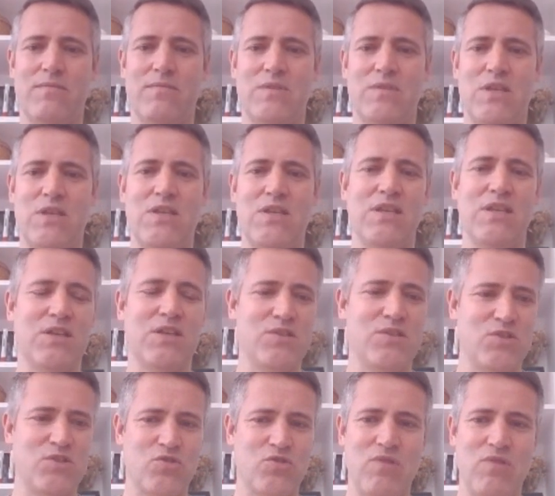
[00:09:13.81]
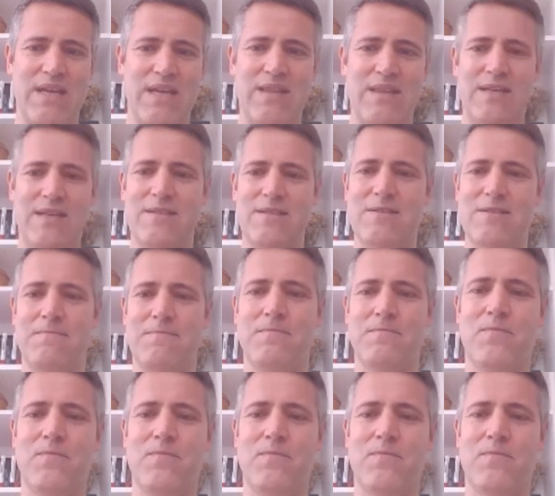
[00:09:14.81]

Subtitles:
So you can constrain this.